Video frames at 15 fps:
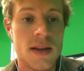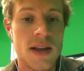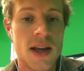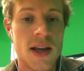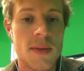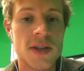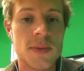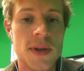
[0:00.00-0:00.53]
Yeah,
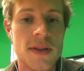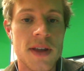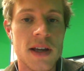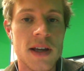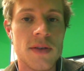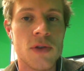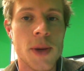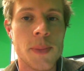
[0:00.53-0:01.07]
it makes me think
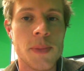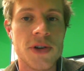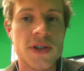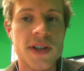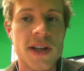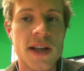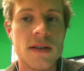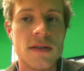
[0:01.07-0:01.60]
of
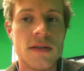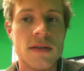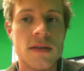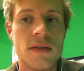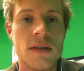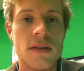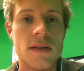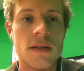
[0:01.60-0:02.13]
Represent
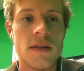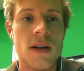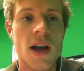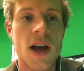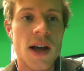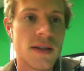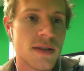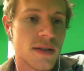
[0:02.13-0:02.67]

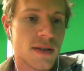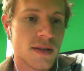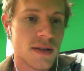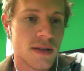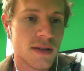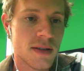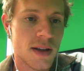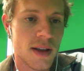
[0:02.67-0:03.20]
Us, I
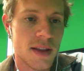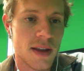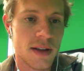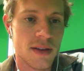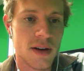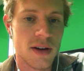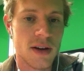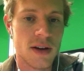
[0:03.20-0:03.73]

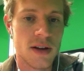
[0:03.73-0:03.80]
think they're